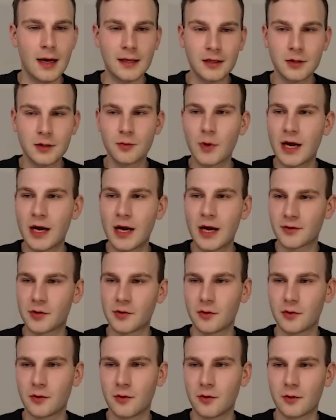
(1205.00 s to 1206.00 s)
And we have
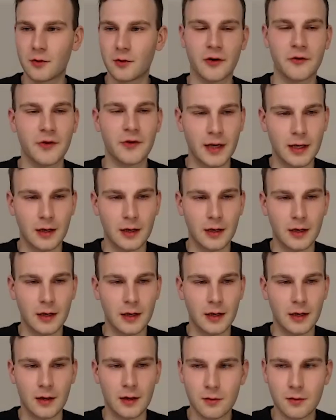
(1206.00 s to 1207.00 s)
to
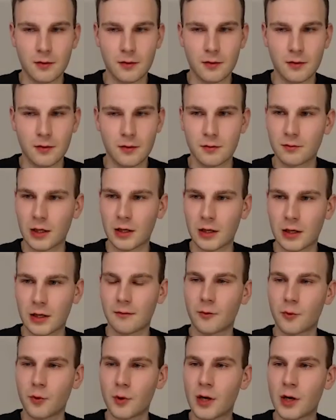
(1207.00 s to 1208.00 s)
configure
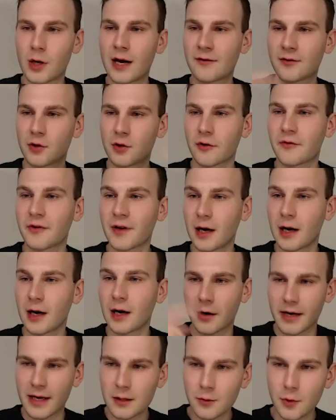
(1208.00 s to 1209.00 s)

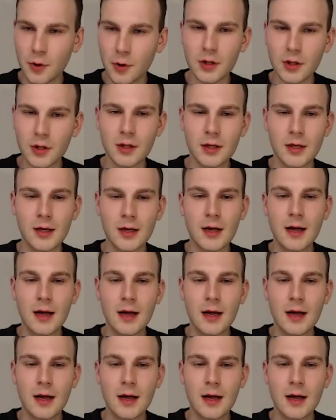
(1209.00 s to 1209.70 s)
our network,